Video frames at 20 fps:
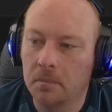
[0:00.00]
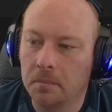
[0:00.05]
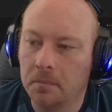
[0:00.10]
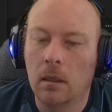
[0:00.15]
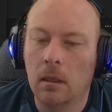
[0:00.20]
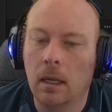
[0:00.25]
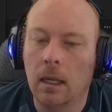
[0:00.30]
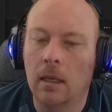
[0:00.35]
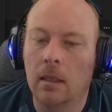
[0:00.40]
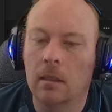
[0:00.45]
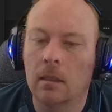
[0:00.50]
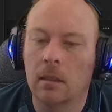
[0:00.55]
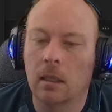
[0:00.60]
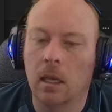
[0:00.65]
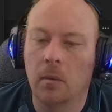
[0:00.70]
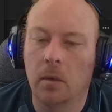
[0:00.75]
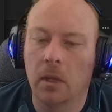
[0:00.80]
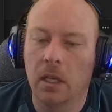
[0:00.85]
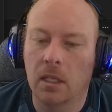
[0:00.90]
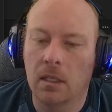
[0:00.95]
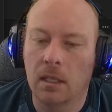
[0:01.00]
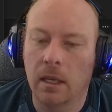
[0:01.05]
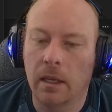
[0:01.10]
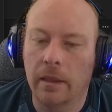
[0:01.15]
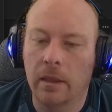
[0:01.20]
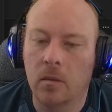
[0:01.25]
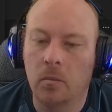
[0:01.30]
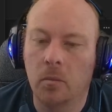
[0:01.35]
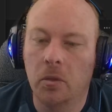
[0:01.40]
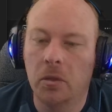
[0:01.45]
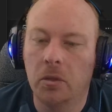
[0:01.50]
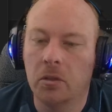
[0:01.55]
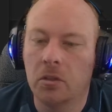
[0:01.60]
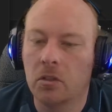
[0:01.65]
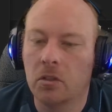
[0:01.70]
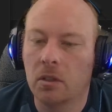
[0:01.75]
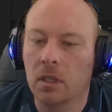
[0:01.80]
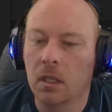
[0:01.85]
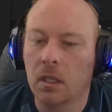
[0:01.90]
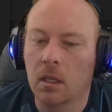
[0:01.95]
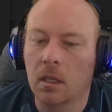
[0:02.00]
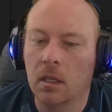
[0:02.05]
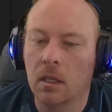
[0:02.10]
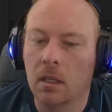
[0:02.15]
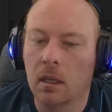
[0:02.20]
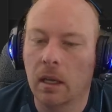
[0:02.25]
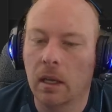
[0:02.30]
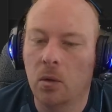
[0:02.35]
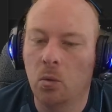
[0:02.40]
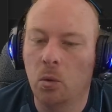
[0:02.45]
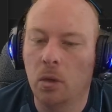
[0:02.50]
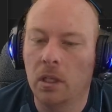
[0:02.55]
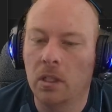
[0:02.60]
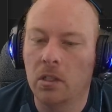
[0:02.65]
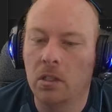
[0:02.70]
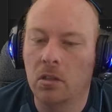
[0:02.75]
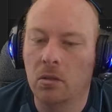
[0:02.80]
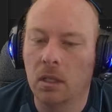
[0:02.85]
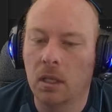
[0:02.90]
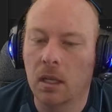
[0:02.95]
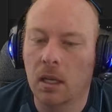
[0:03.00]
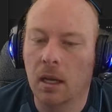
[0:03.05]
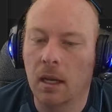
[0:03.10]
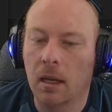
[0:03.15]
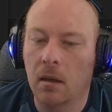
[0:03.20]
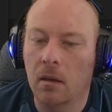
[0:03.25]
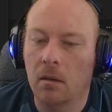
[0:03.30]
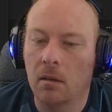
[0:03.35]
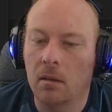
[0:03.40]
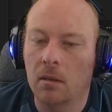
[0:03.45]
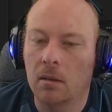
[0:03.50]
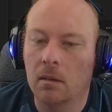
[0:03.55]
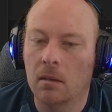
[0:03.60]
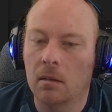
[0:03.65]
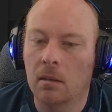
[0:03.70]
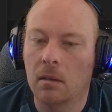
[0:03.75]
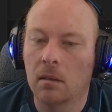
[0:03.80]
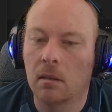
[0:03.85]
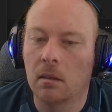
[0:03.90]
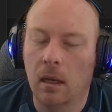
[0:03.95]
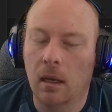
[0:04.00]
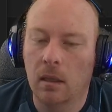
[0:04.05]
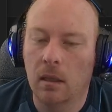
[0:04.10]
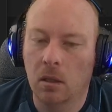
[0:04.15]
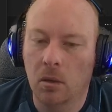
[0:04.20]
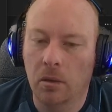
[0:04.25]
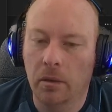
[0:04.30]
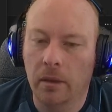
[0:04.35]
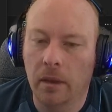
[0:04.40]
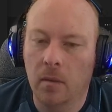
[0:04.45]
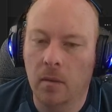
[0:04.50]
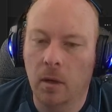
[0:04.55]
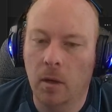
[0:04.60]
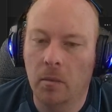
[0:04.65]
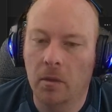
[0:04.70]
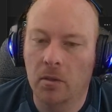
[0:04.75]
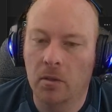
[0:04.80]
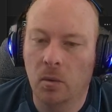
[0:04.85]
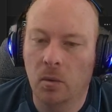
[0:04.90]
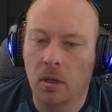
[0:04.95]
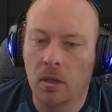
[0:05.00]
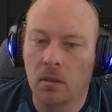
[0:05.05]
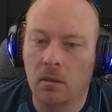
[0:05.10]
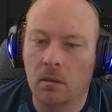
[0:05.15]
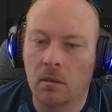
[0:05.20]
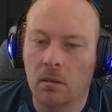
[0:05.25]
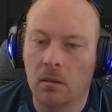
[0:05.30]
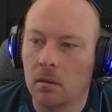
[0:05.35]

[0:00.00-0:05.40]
Next, I'm going to take the blue streak and red streak icons and load them up as well.